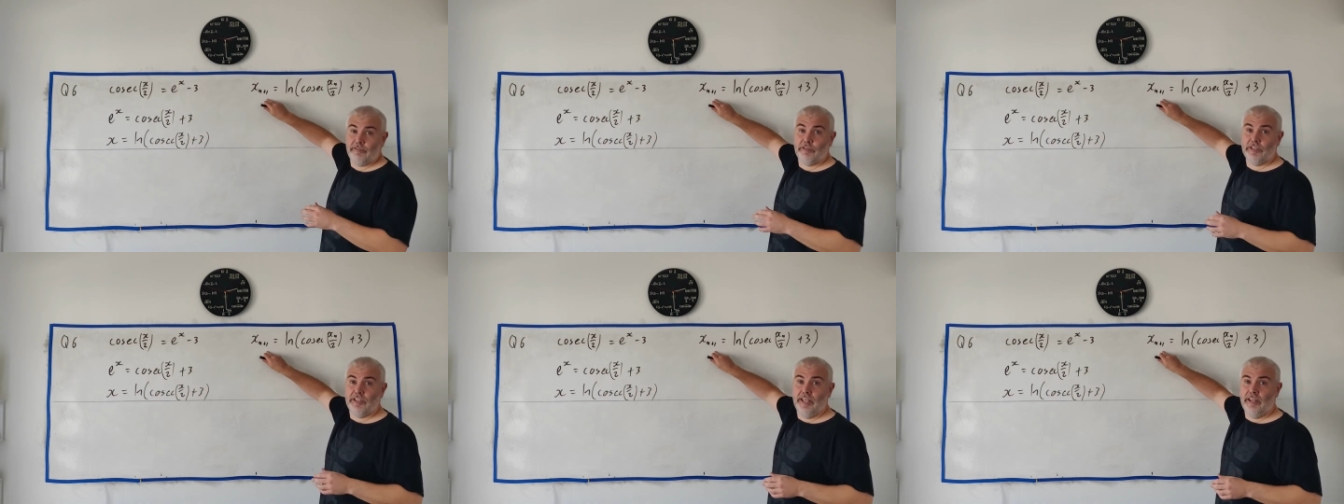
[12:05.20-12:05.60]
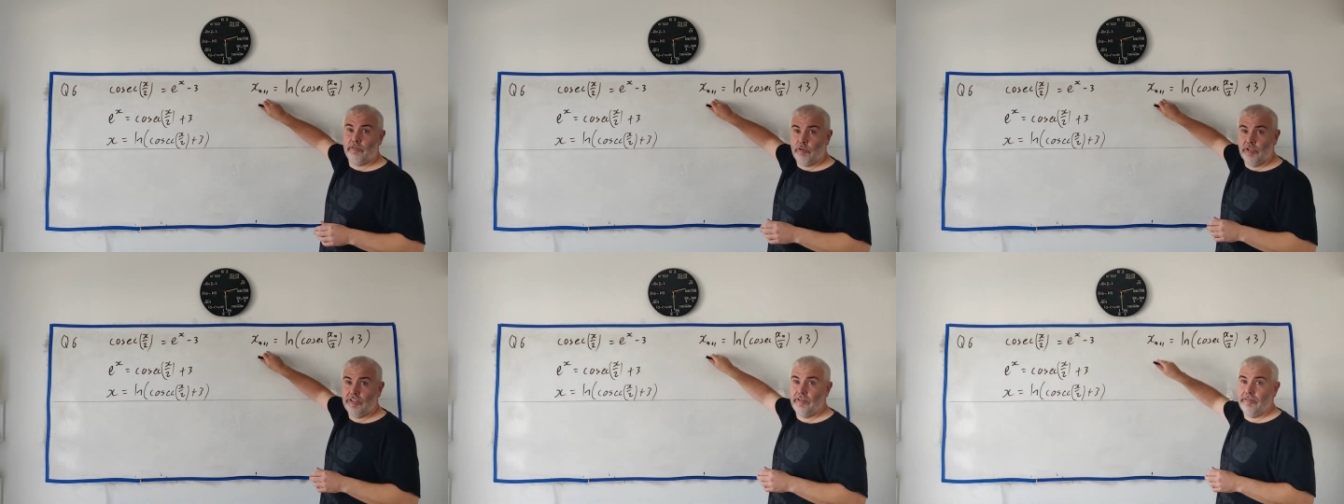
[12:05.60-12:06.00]

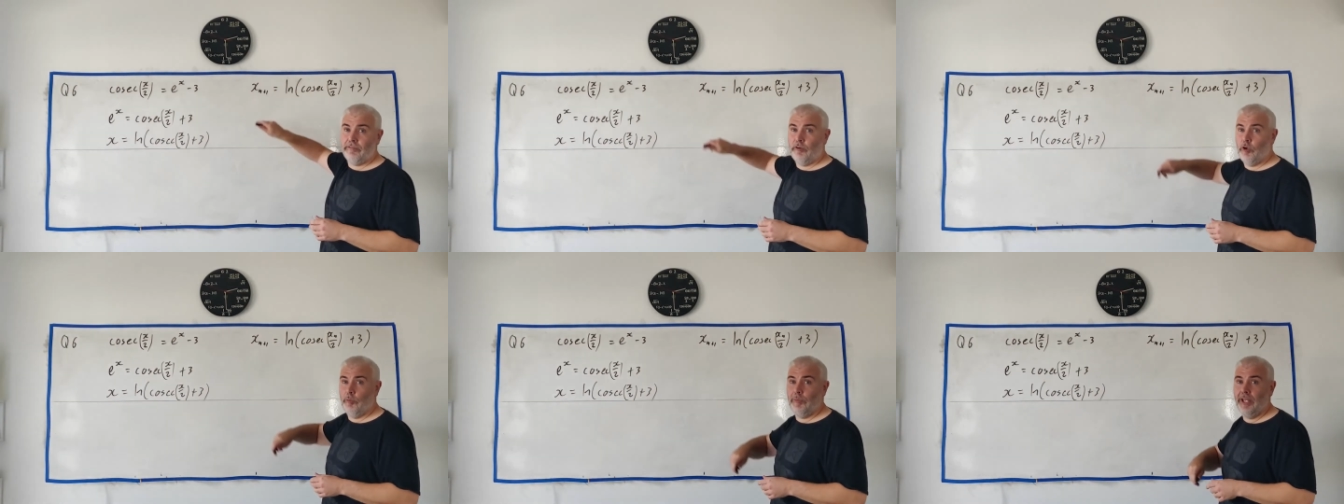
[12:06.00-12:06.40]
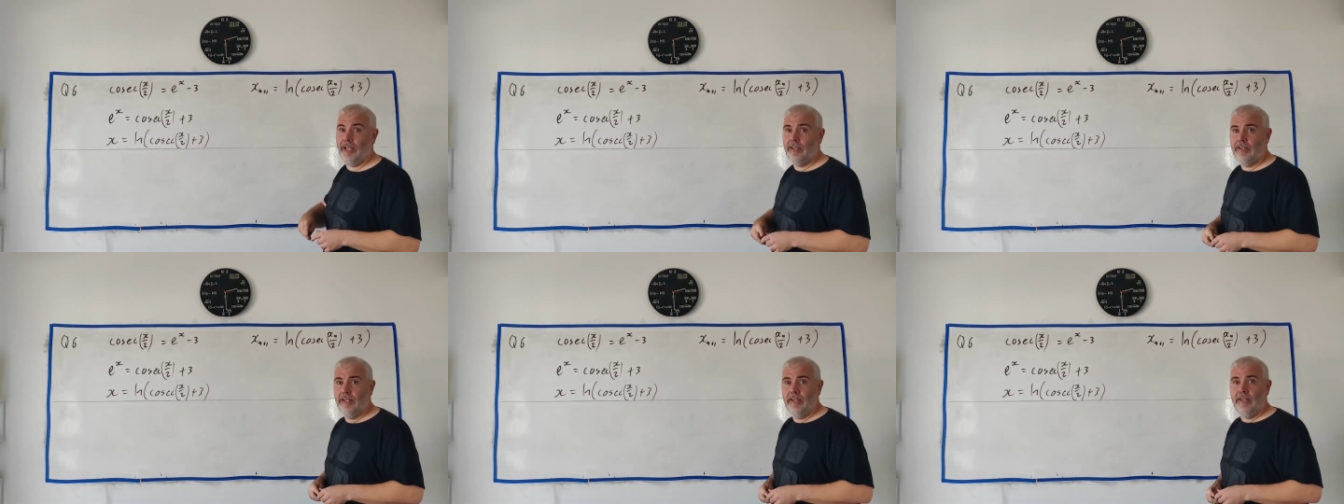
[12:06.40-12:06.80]
iterative
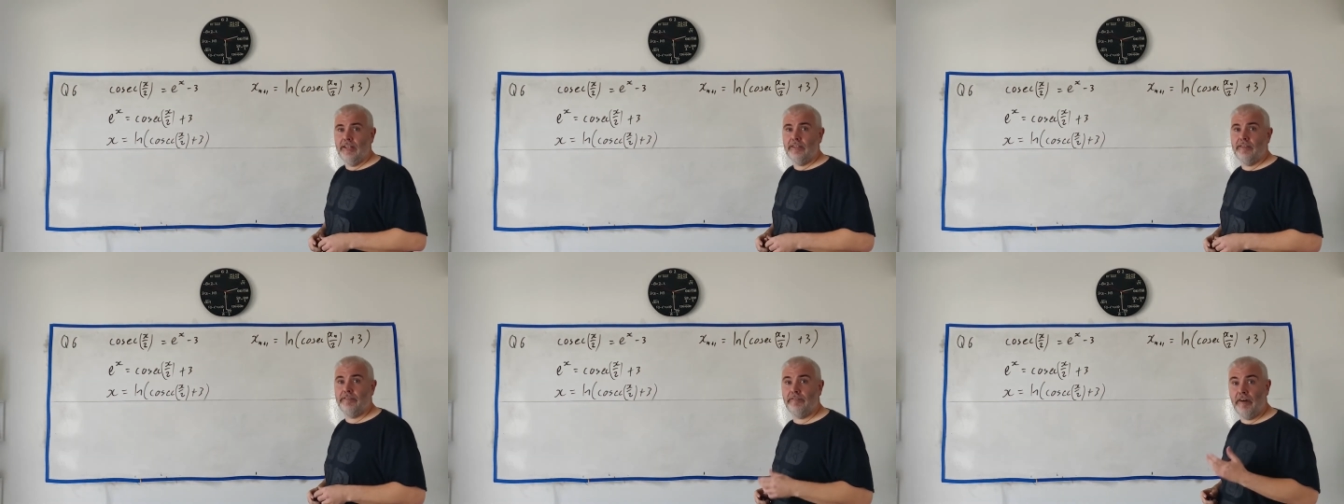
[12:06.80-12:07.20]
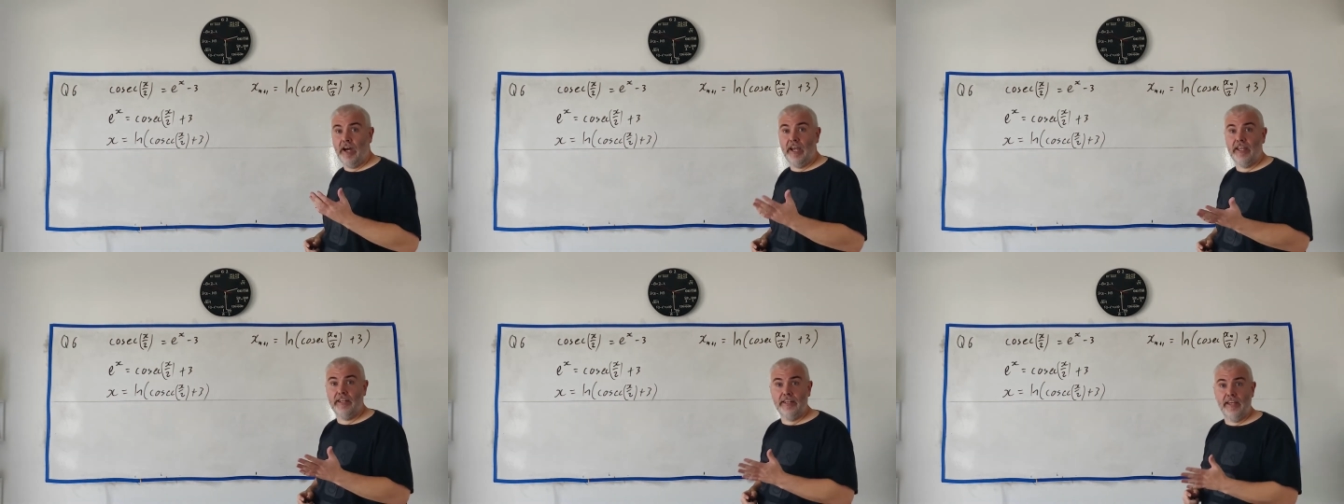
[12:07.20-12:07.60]
formula to find